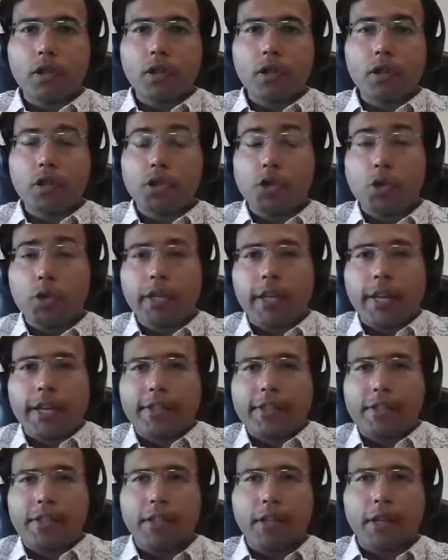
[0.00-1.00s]
So yes,
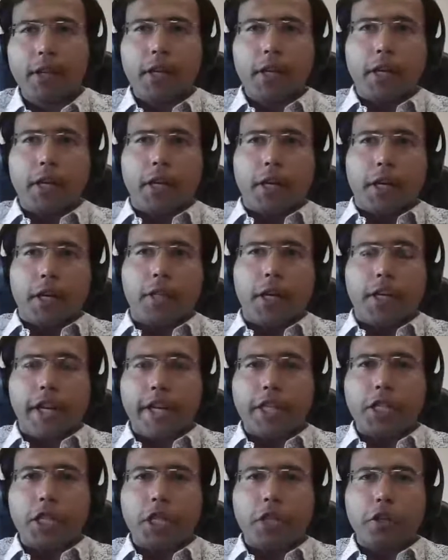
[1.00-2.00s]
the
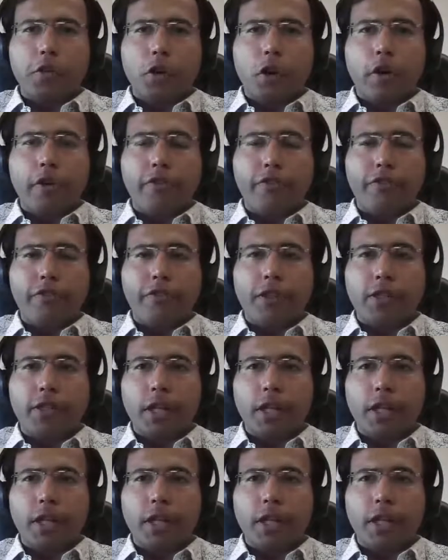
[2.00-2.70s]
nature of